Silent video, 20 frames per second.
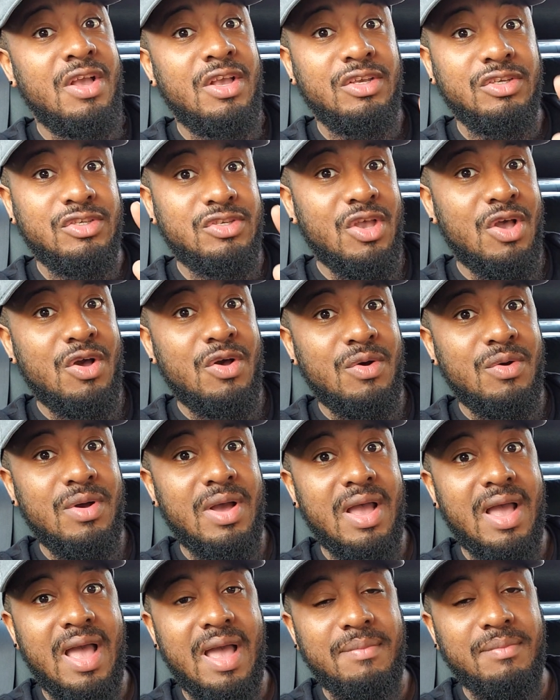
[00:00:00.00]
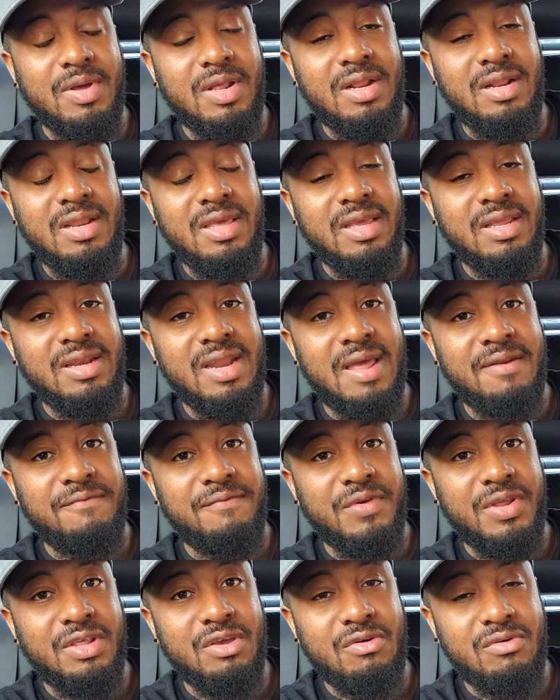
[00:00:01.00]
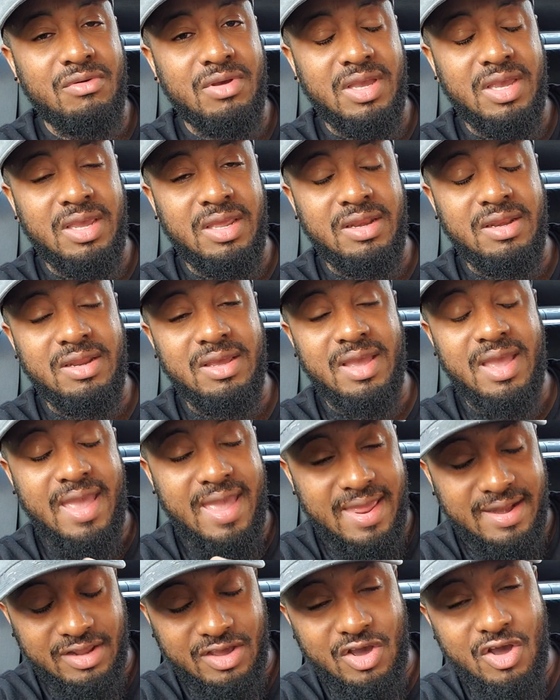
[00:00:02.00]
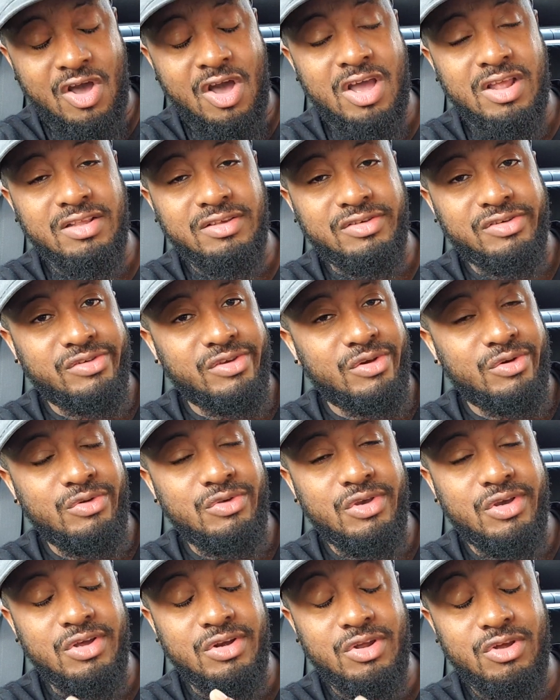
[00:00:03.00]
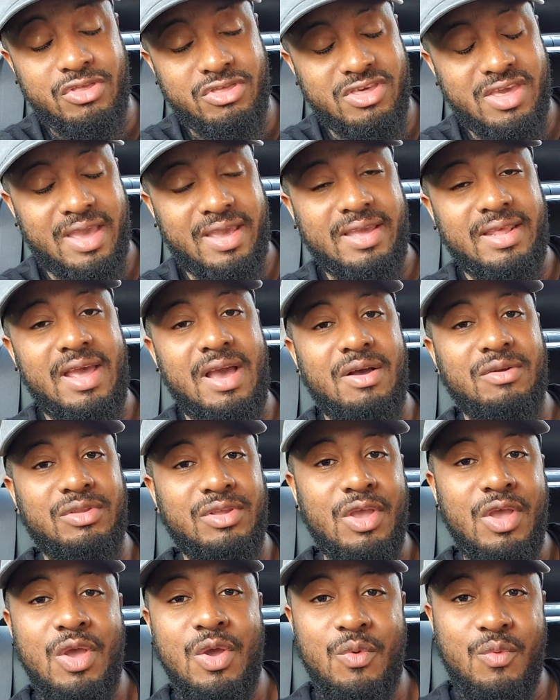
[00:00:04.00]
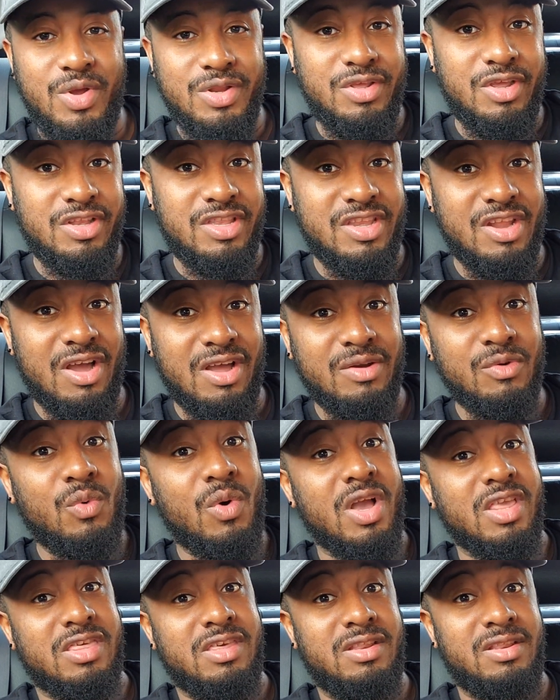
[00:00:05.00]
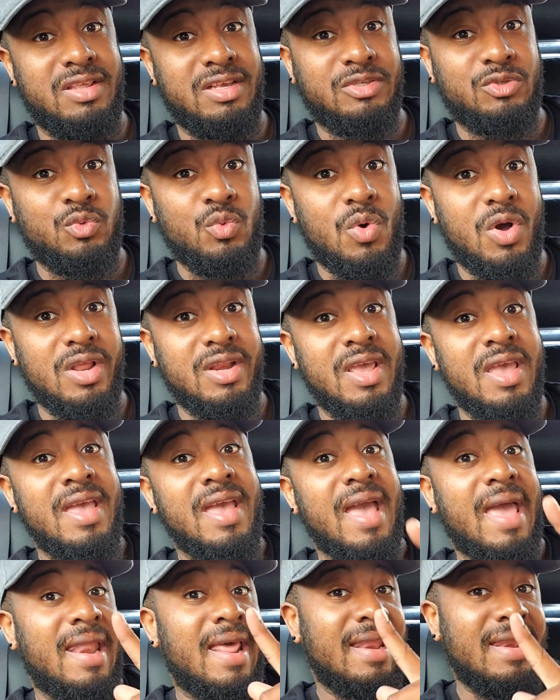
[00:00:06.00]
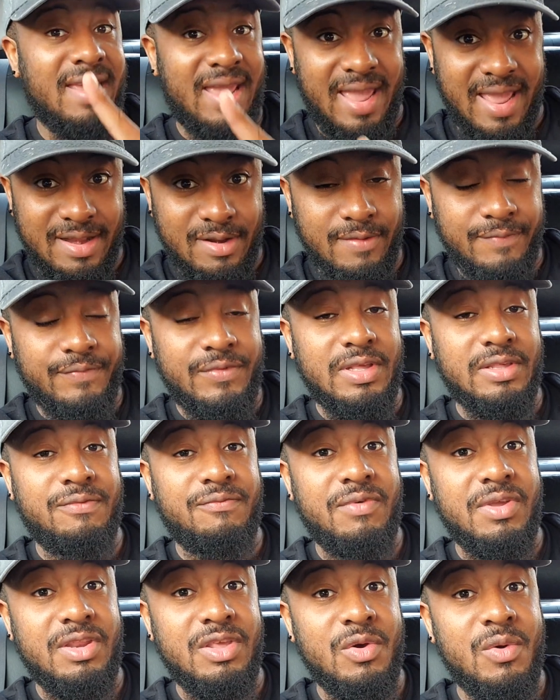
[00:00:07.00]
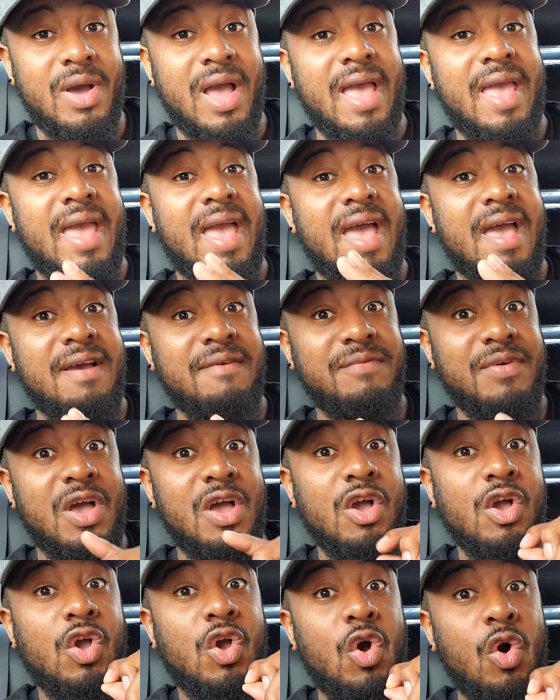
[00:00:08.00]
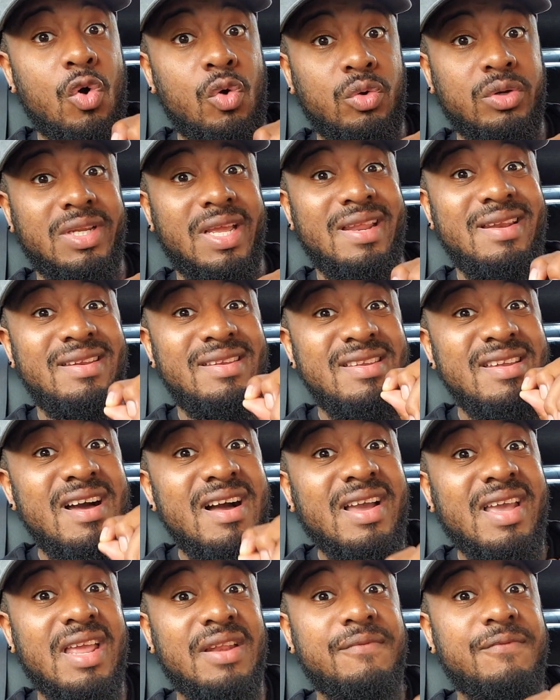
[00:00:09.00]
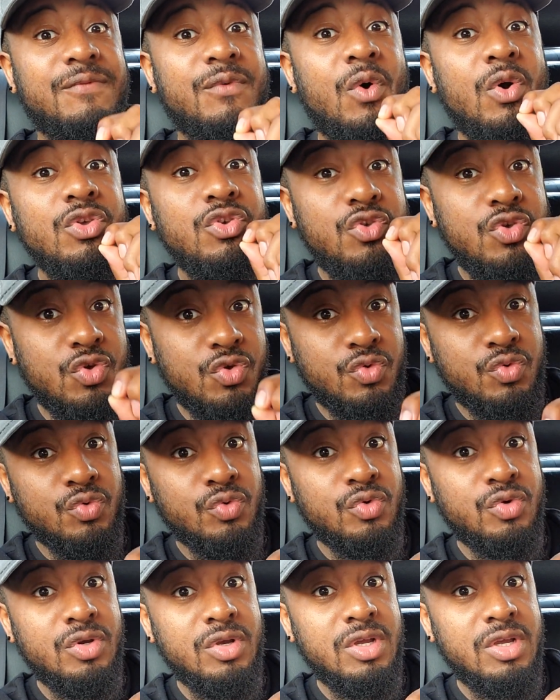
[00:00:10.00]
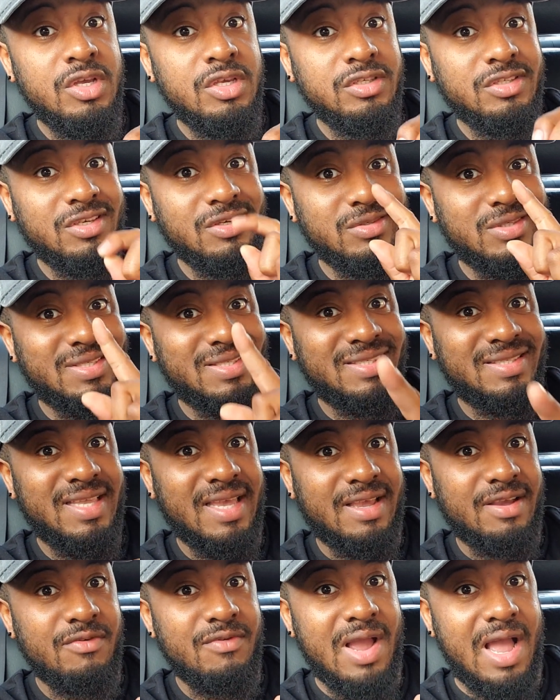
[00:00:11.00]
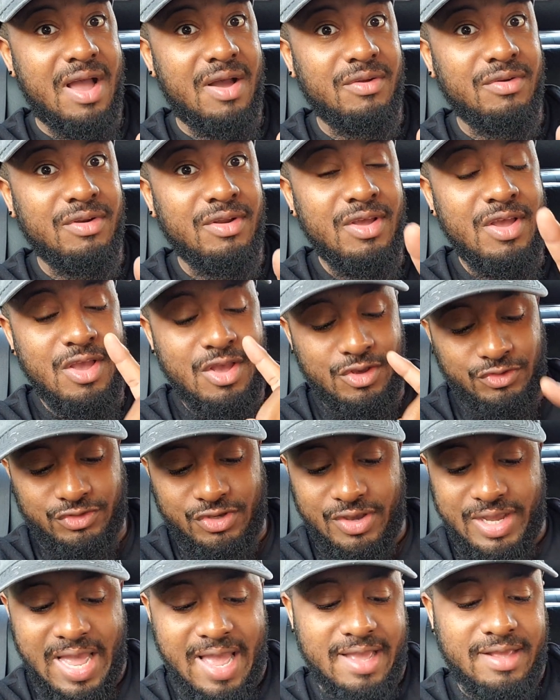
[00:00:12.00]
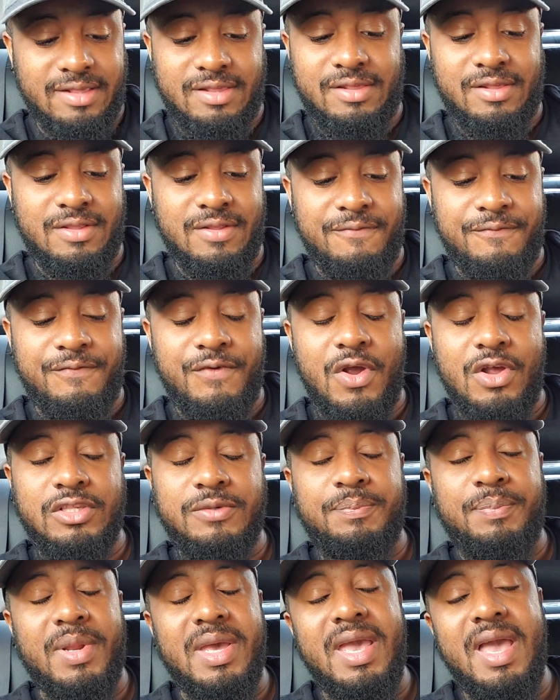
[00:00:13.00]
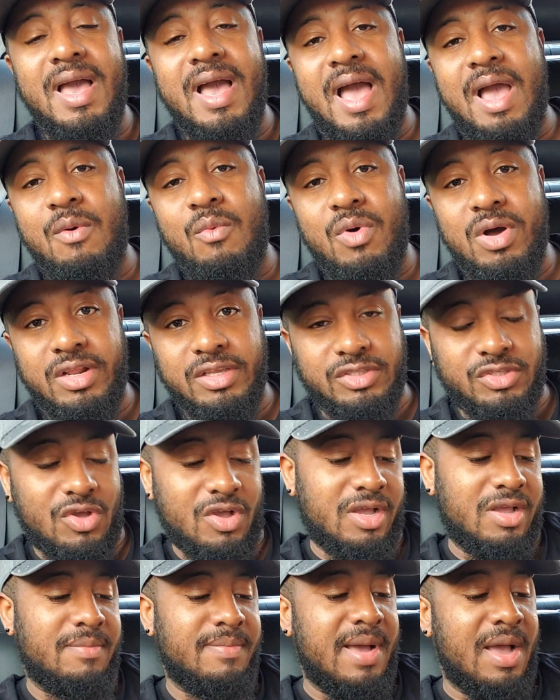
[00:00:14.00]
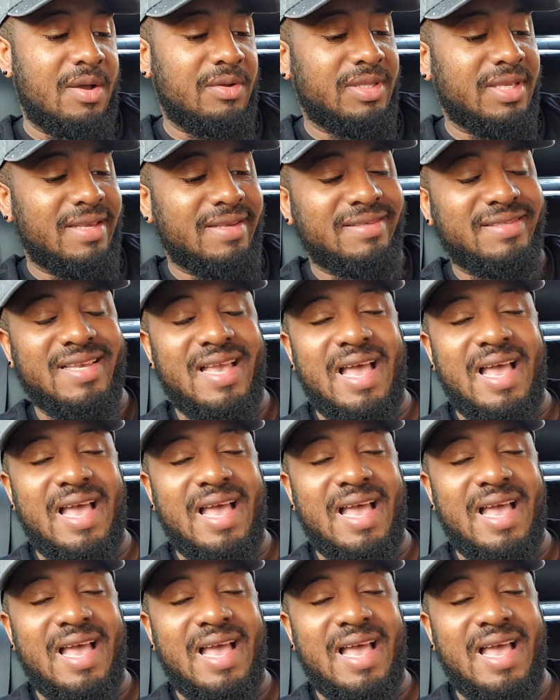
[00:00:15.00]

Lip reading: So I'm gonna link that video in the end card so you could go check it out when you're done watching this one. And at the end of this video, I have a golden nugget for you. So stick around. So guys, the first player I wanna talk about is